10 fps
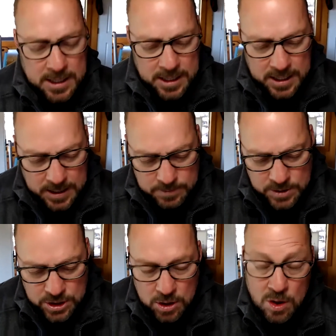
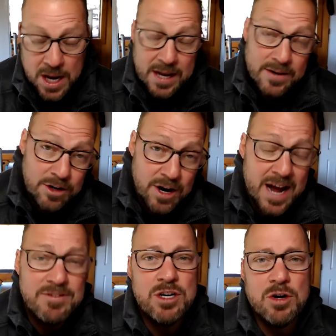So your
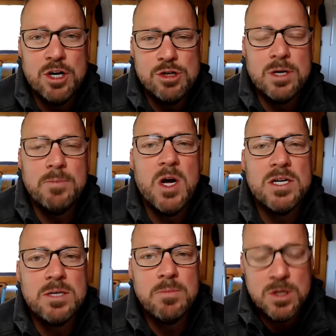avatar, your dream
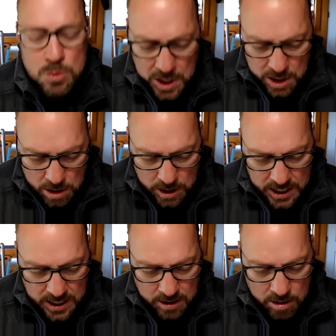customers, we call
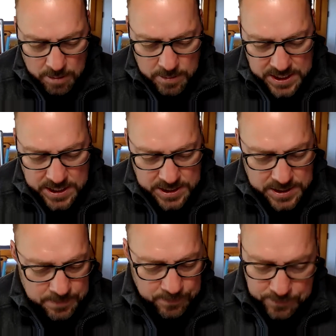it in our
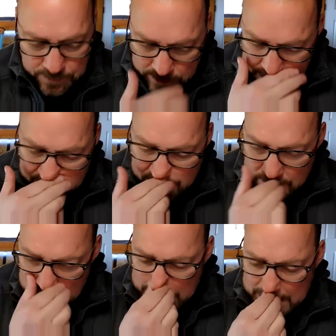business.
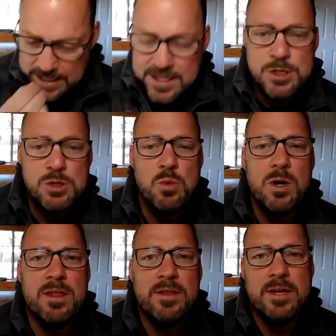And this is
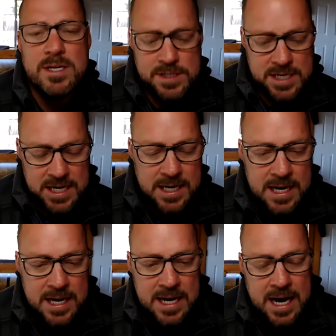one of the things that
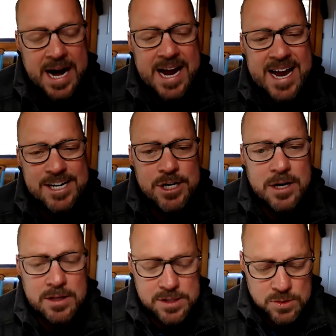I had
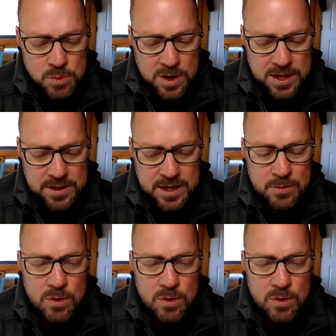challenges with in